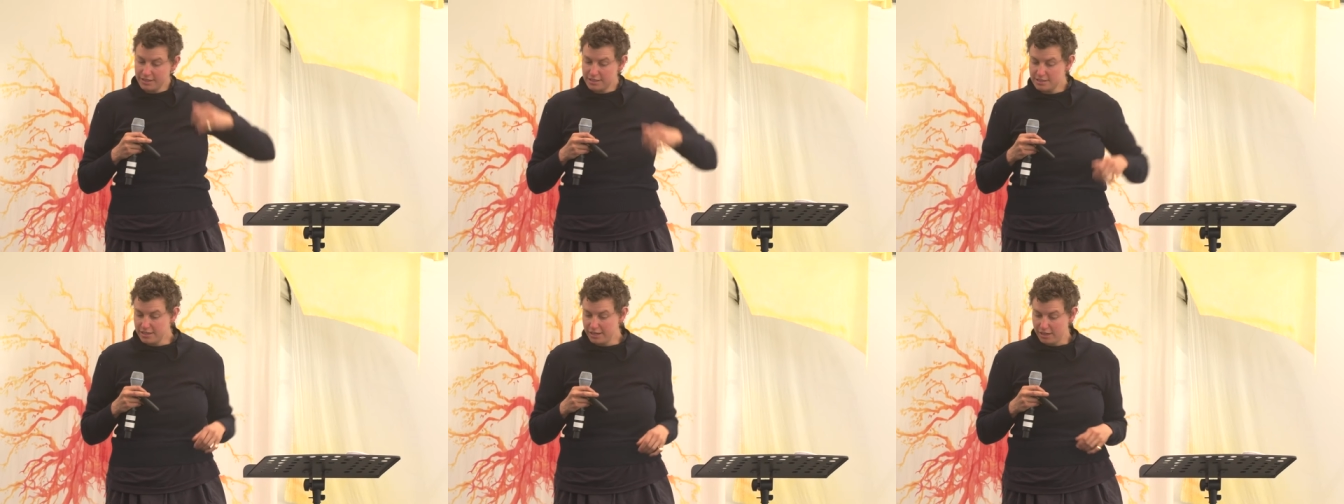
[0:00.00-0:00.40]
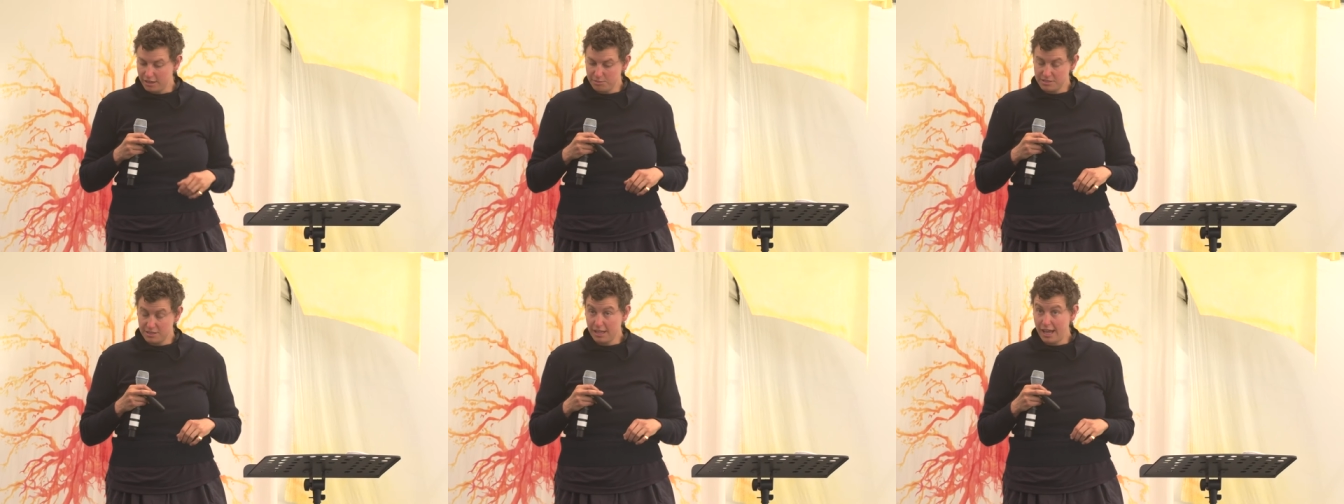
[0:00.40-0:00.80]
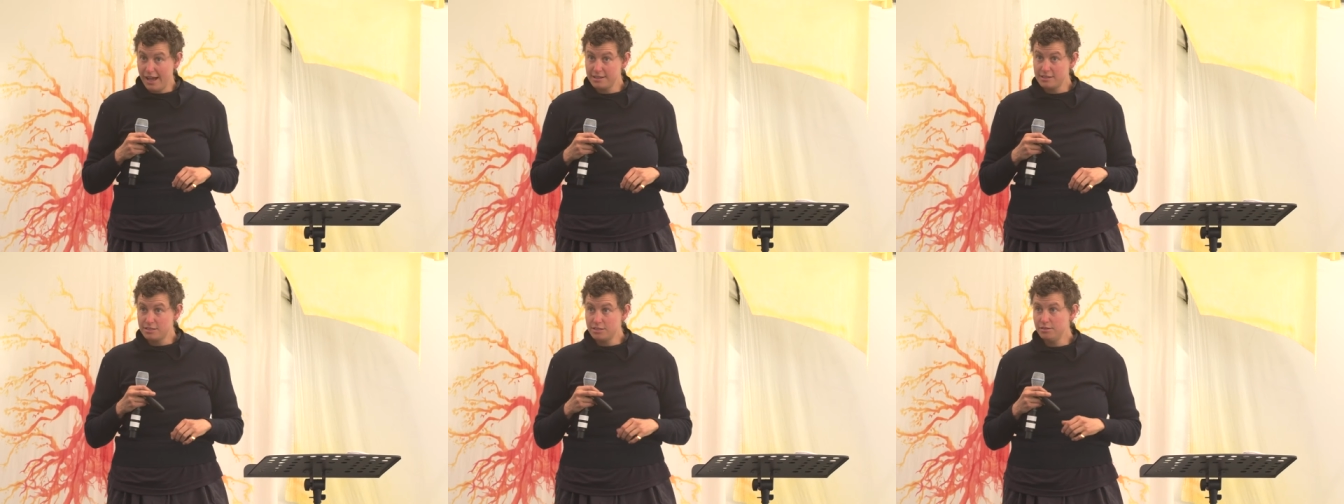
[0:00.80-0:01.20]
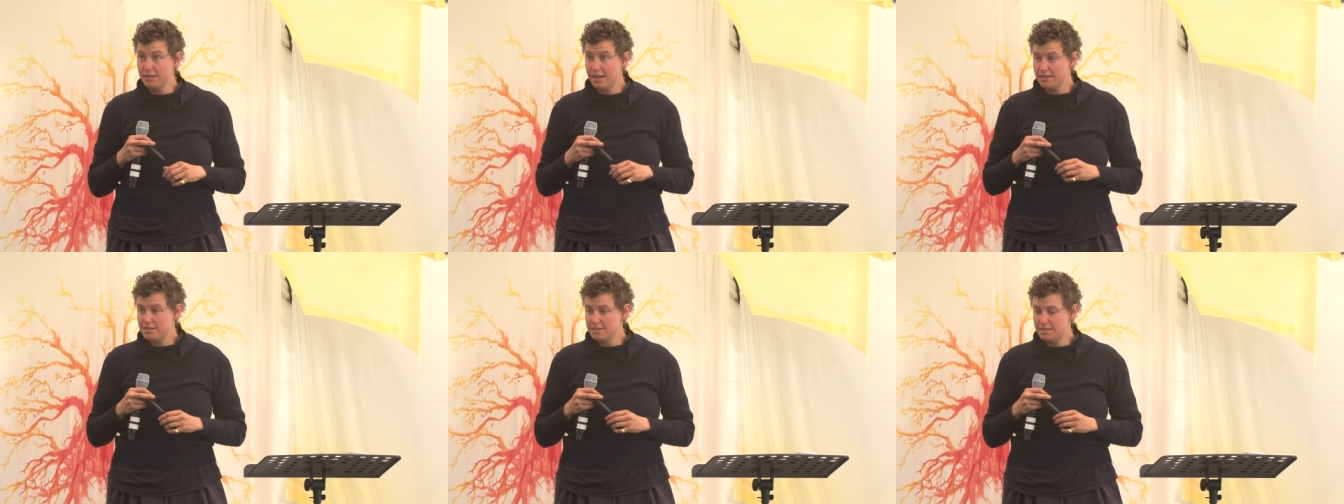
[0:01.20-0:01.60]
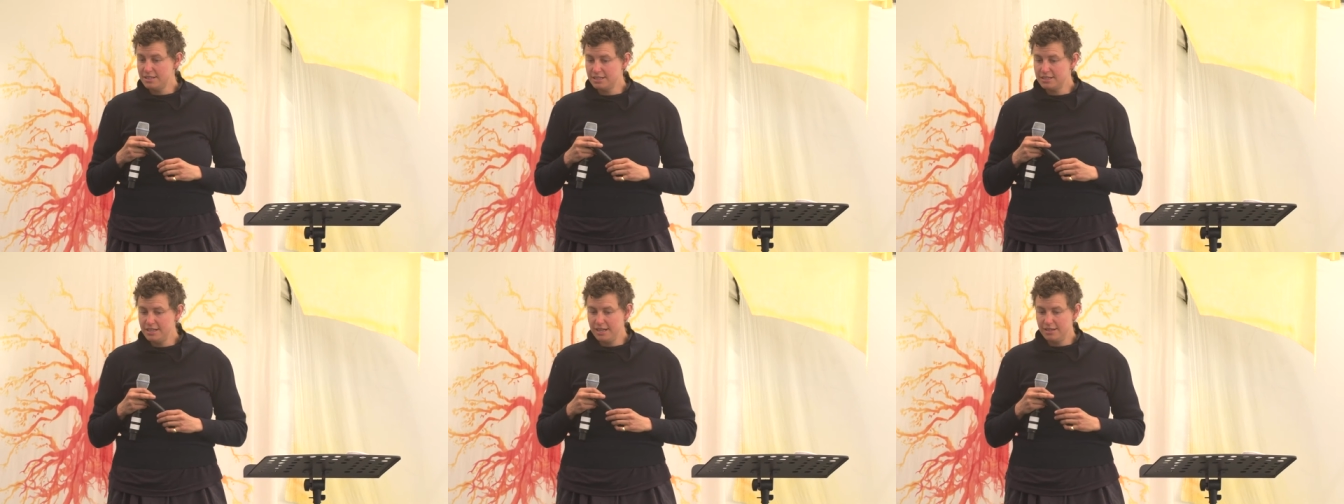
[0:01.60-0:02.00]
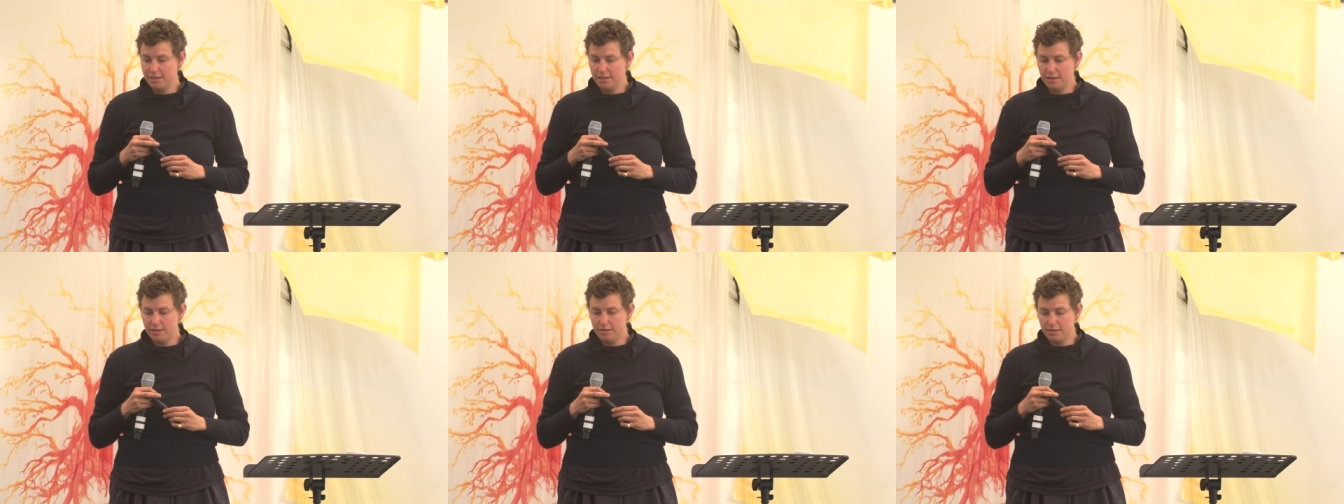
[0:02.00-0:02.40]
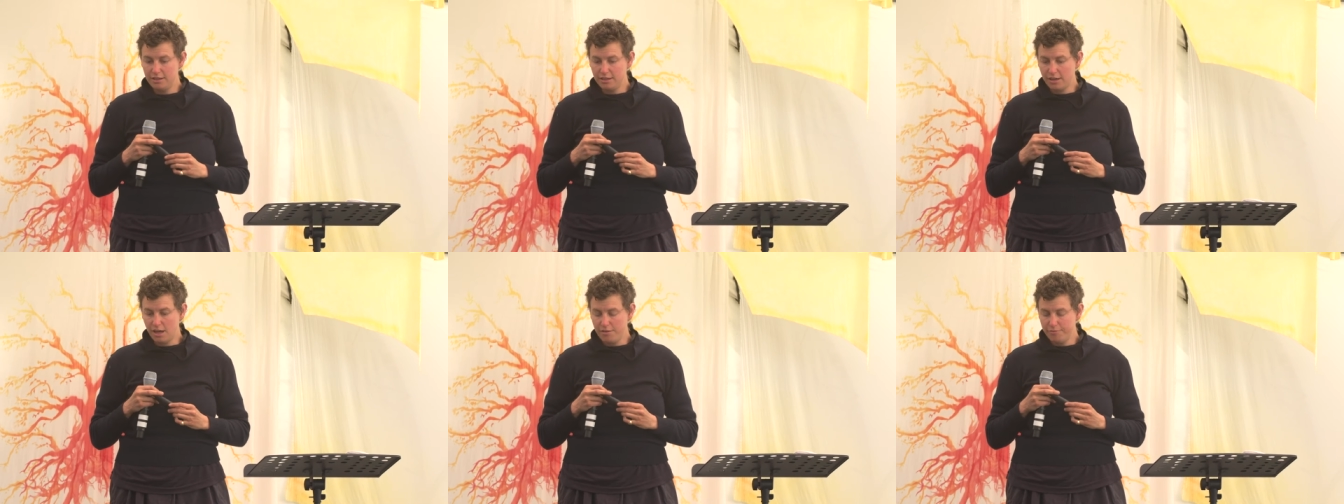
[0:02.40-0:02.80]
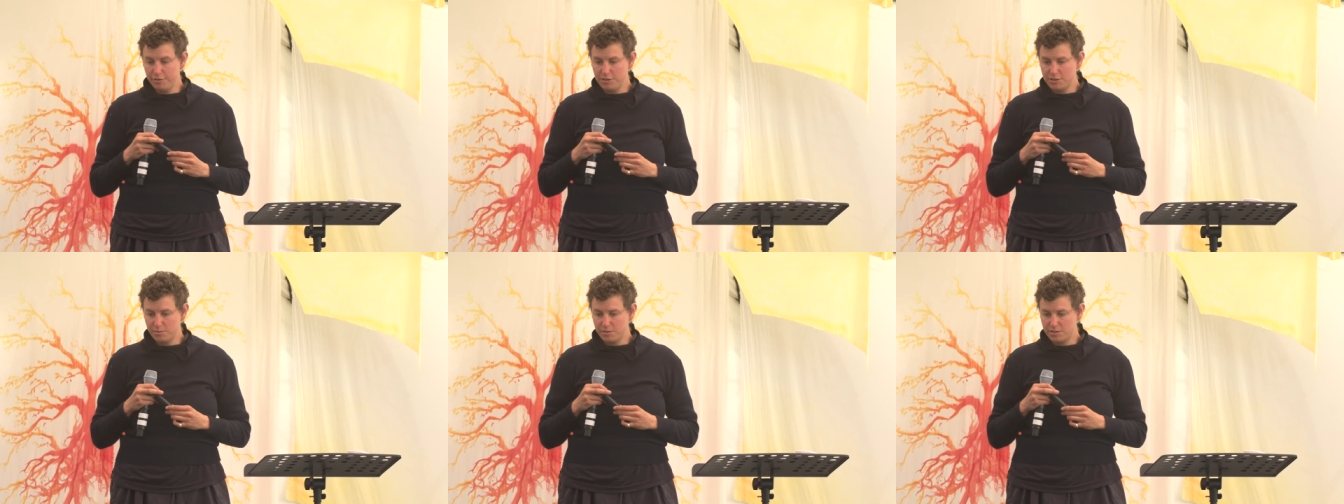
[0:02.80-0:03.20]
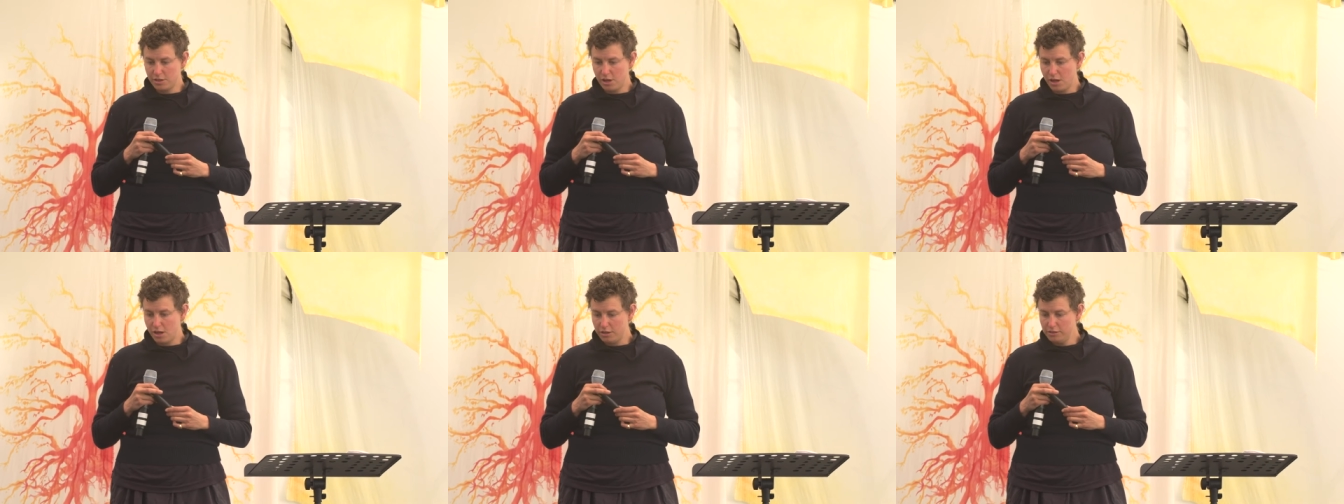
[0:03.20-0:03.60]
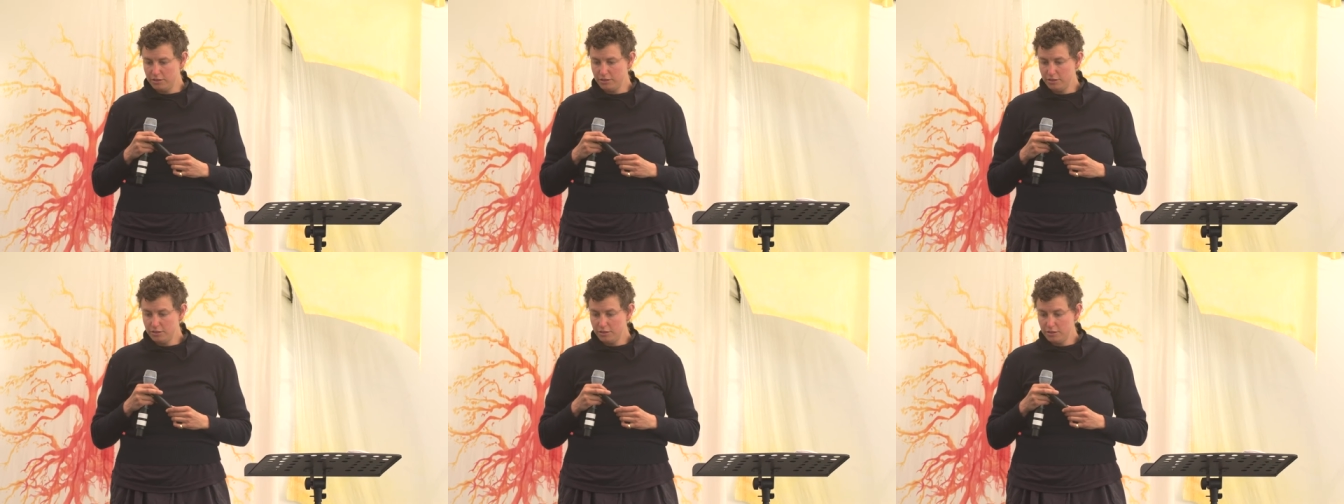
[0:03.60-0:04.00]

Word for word: this year, it was last 2016, the, the conference was called